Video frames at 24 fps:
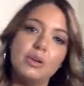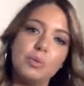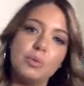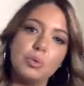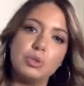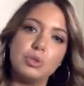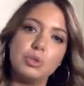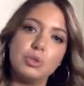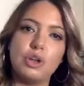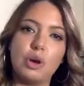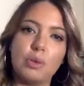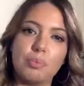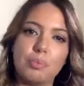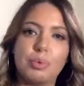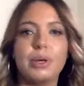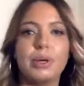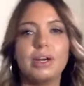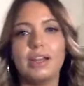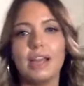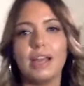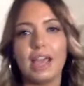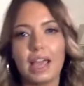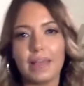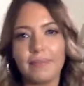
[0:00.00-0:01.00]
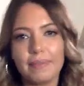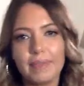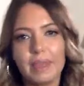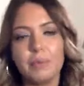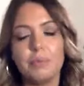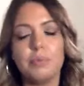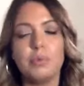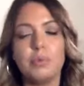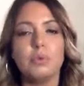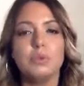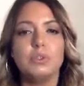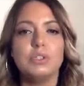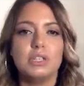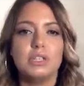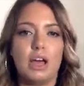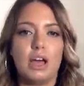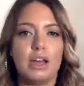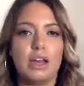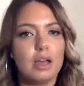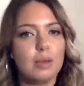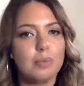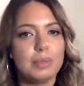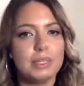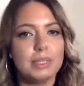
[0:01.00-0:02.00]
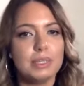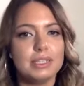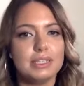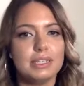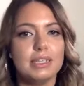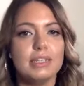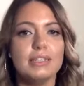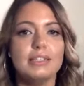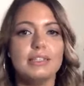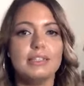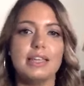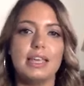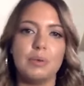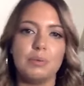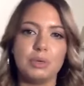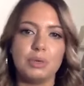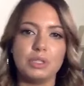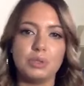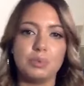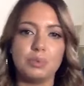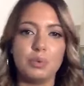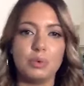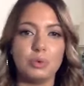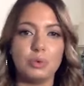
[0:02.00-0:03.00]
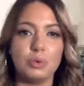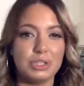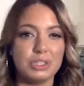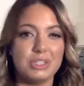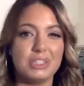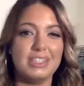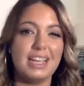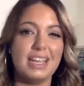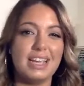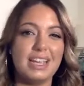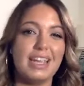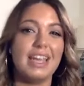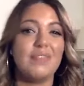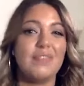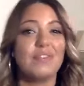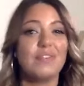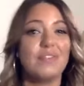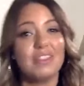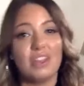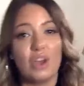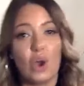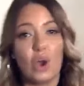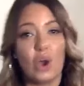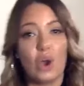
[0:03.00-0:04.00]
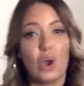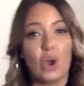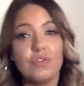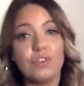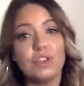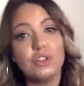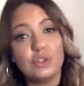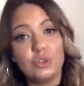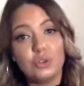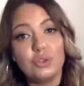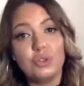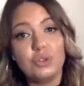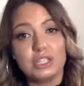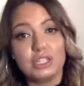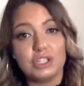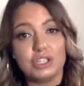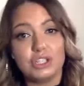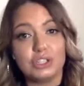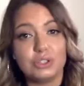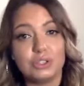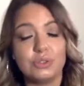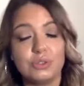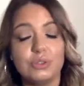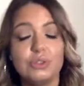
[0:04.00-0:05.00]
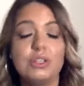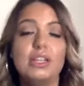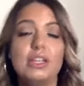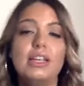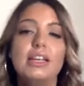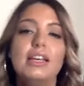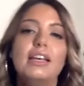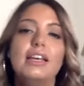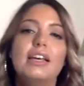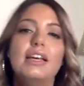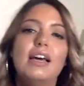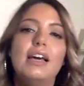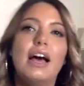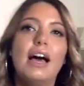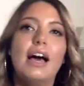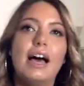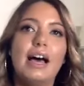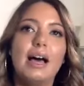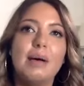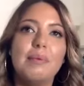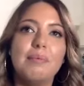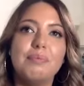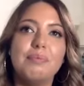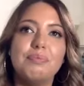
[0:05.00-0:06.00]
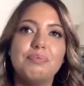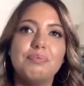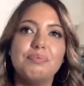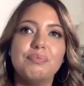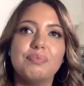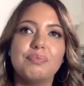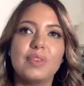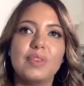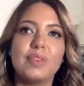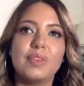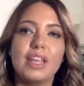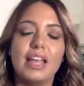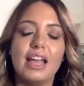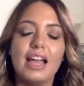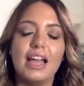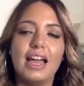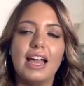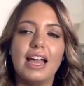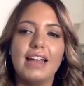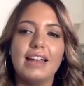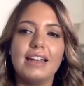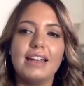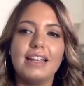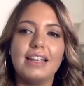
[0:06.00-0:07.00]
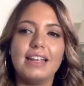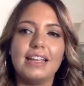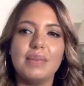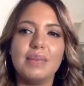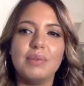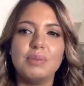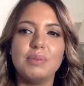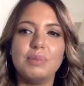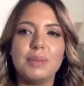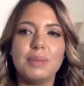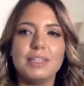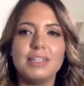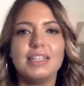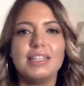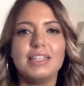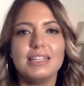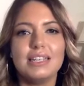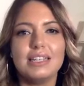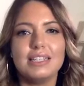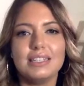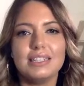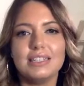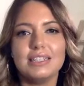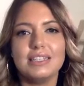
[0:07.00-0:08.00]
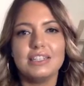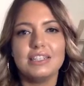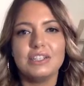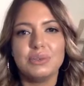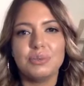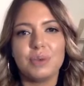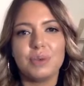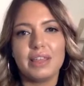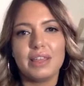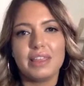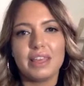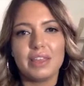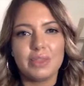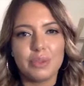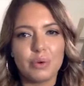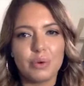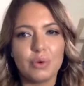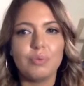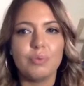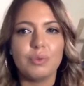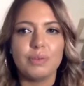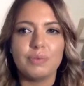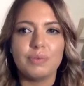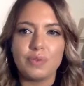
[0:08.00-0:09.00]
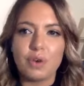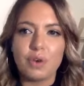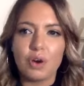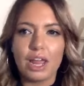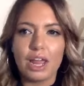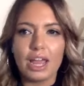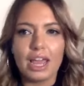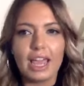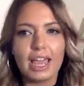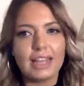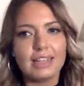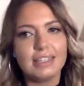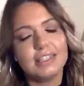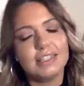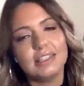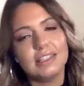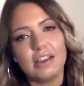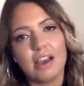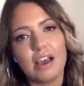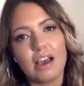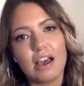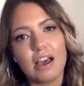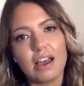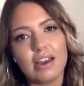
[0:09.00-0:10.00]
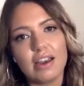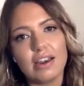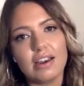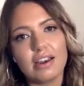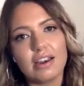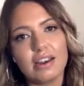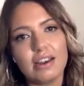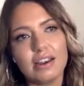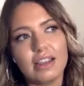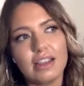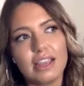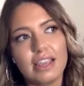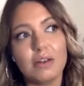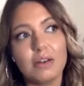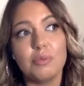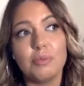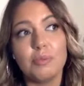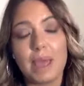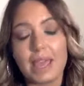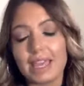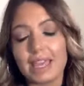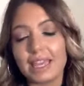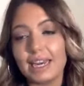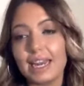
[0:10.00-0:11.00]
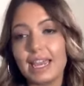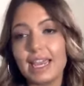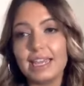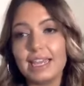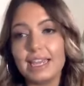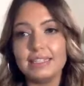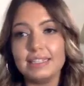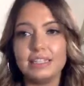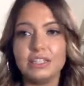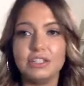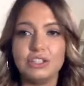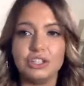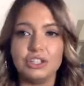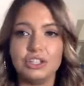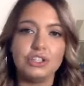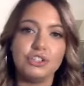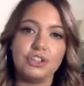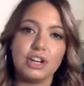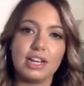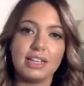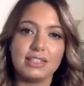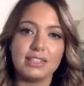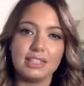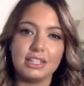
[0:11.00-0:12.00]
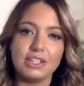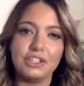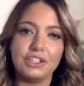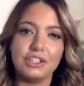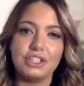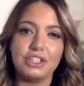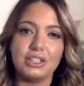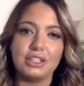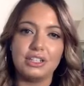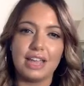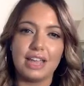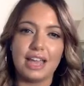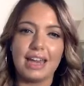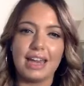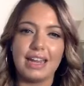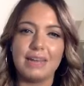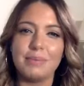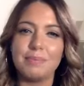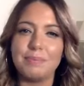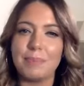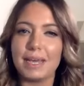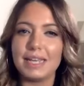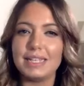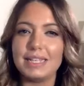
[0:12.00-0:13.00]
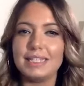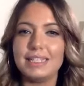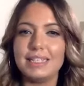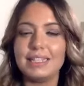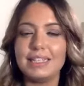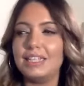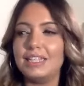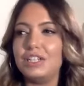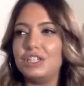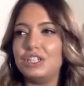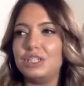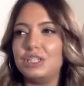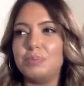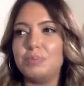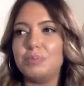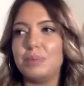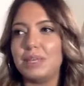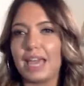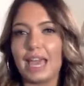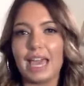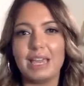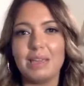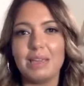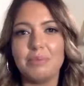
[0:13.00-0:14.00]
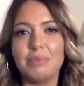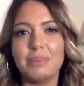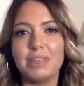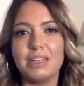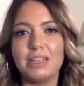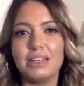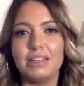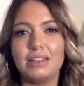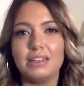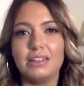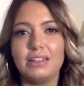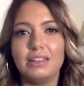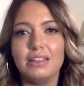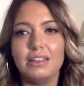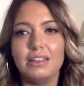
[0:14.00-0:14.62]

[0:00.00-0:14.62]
we'll stop print and then we'll start our business. It was, we'll just take everything over to digital. And it was basically a decision where they thought, we've got a head start, it'll make it easier to transition. And it basically just became that